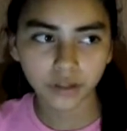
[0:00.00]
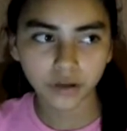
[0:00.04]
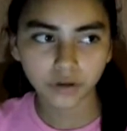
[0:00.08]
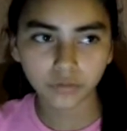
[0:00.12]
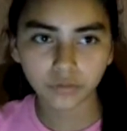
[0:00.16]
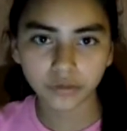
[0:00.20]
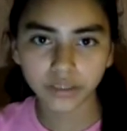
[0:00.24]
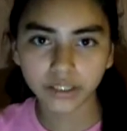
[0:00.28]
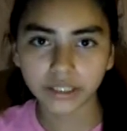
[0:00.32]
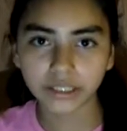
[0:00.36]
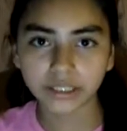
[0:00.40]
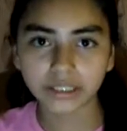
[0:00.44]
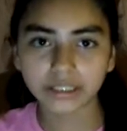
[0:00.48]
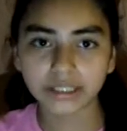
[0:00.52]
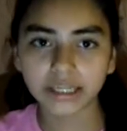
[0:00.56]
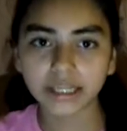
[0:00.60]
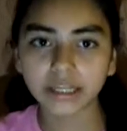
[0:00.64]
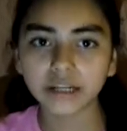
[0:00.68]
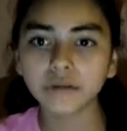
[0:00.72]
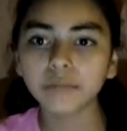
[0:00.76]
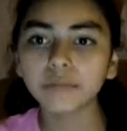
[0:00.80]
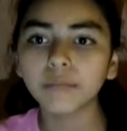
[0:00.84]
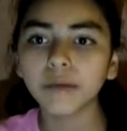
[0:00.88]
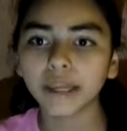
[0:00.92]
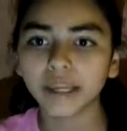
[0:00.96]
We did
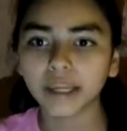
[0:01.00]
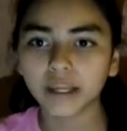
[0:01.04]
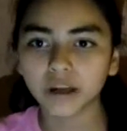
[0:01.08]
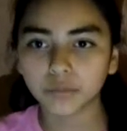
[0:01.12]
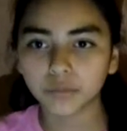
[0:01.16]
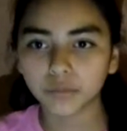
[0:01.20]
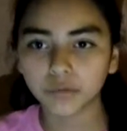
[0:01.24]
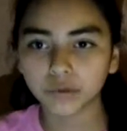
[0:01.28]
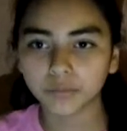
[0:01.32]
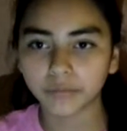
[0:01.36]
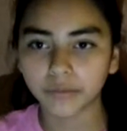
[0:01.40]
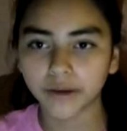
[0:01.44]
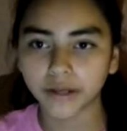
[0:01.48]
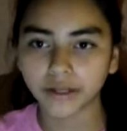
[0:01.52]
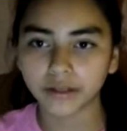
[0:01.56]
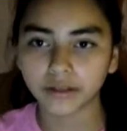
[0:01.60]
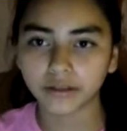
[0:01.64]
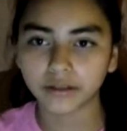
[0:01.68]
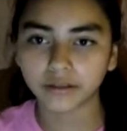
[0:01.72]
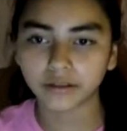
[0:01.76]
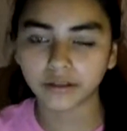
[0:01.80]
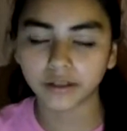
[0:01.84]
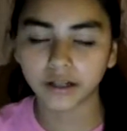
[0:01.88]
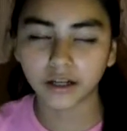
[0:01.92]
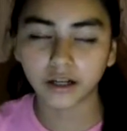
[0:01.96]
a makeup with my...
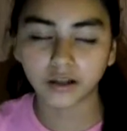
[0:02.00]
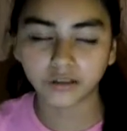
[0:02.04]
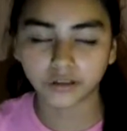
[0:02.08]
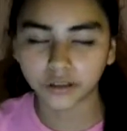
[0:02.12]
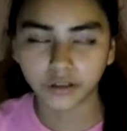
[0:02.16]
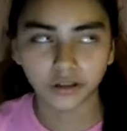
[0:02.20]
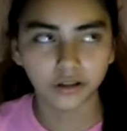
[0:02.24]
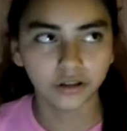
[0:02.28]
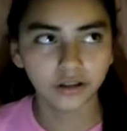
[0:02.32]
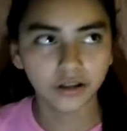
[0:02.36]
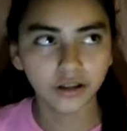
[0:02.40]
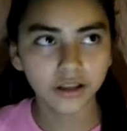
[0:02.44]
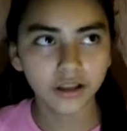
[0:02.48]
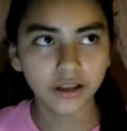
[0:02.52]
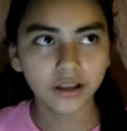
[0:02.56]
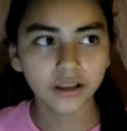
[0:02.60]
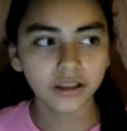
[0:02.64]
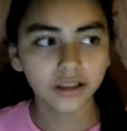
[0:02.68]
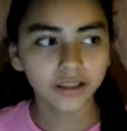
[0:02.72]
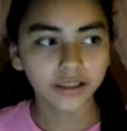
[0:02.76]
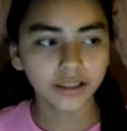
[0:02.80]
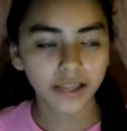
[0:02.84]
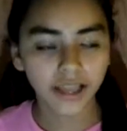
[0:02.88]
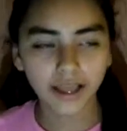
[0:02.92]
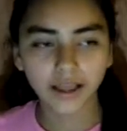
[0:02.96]

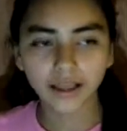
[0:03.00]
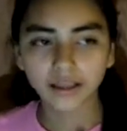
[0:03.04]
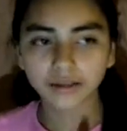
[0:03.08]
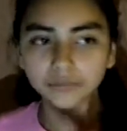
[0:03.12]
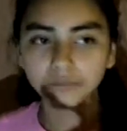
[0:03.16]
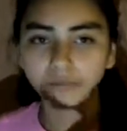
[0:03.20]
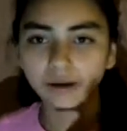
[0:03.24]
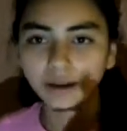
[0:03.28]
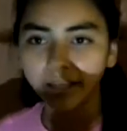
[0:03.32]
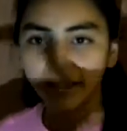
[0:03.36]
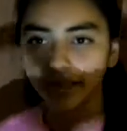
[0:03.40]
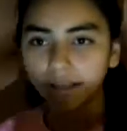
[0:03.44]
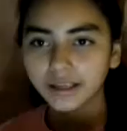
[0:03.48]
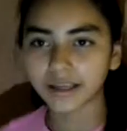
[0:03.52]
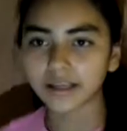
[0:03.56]
My